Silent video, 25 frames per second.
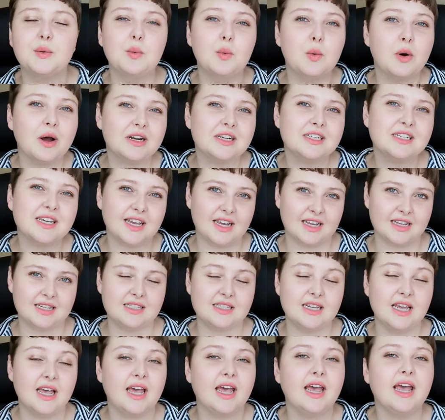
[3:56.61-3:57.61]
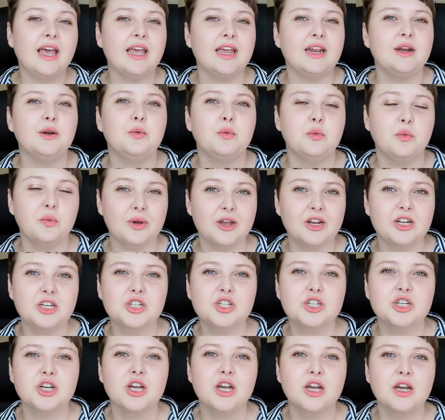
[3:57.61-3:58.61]
what is in
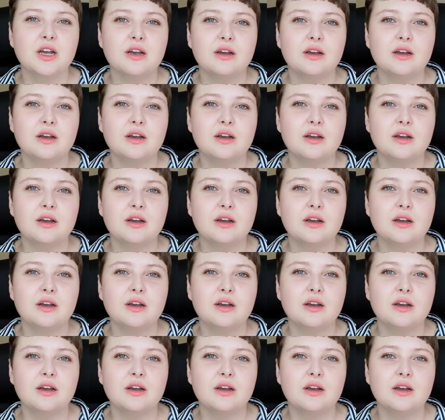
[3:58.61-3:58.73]
which